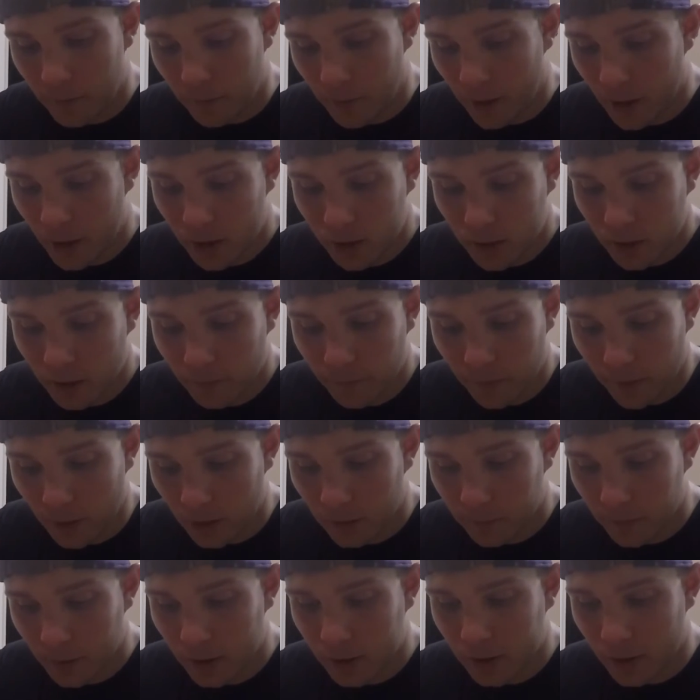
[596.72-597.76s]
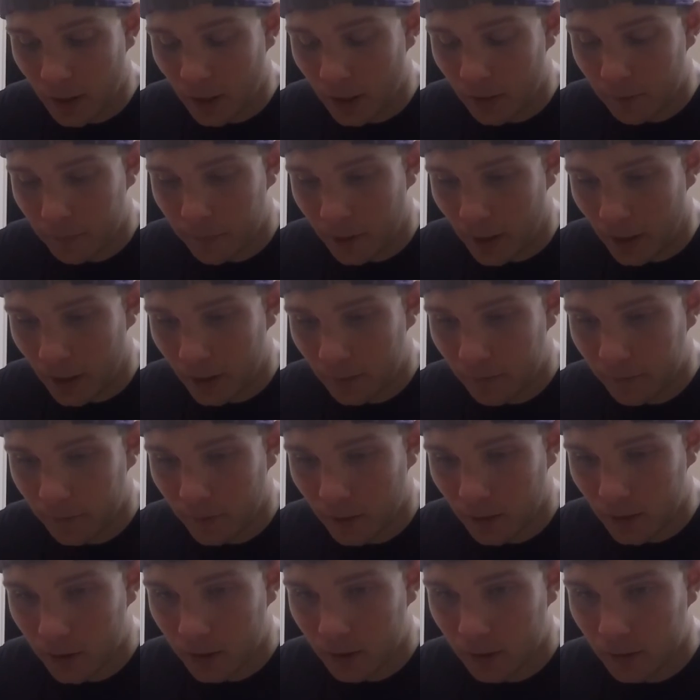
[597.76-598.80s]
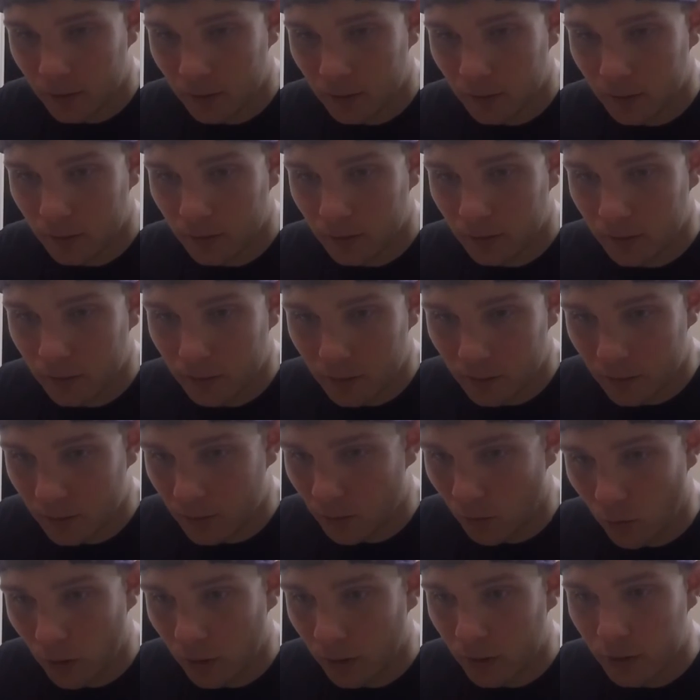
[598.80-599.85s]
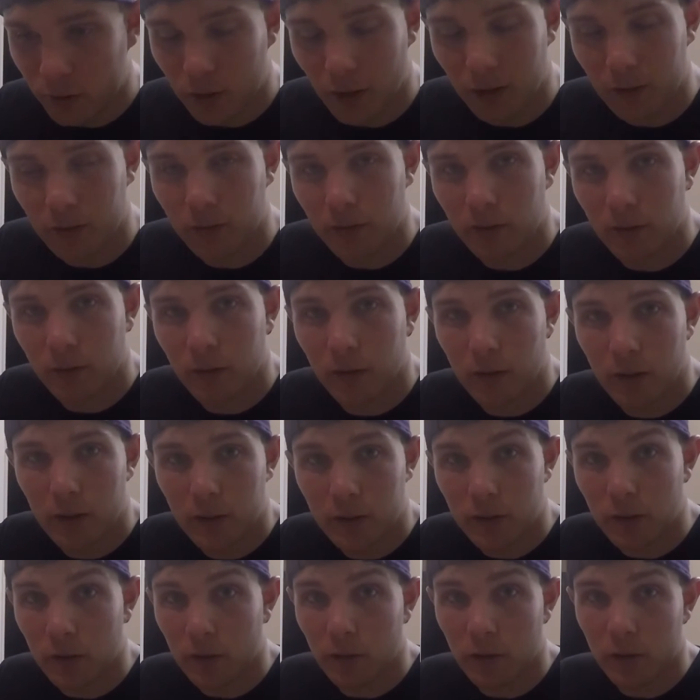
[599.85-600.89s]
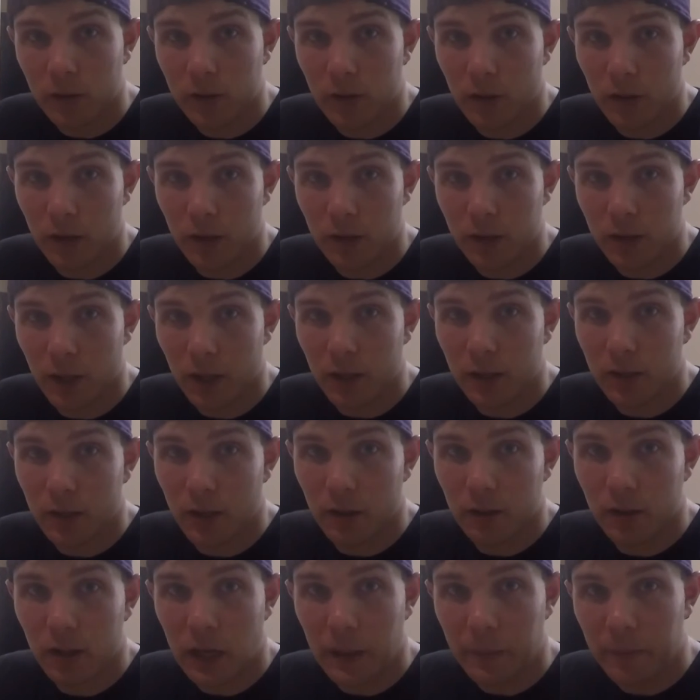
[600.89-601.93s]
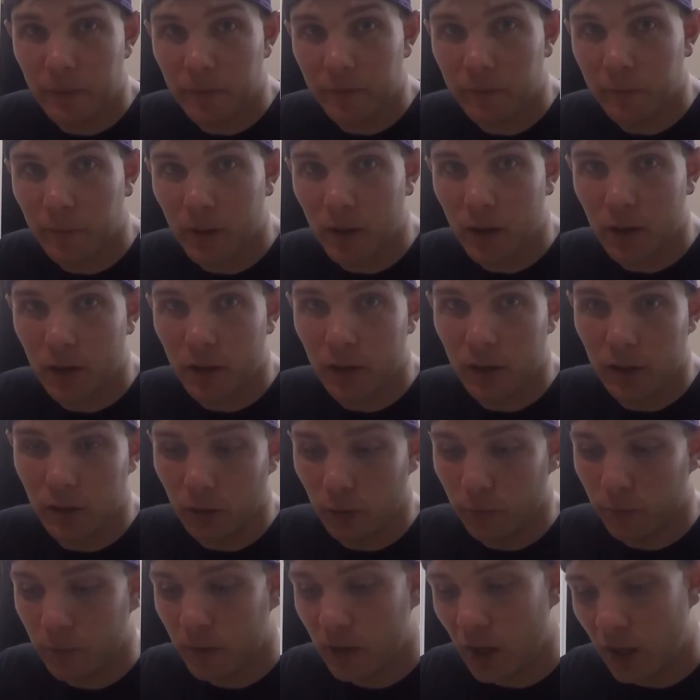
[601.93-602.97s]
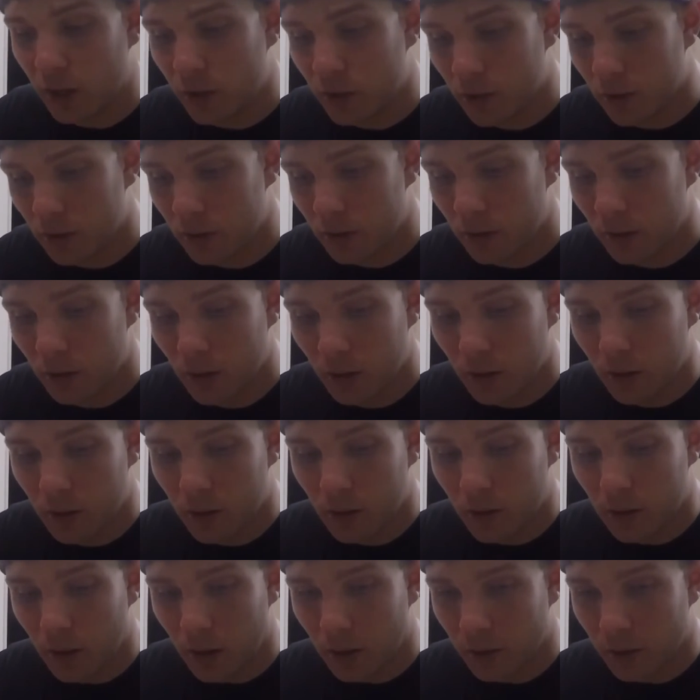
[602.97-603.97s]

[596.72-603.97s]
My engine failed because it had a bad fucking oil injector. So as long as I stay on top of my lubrication, I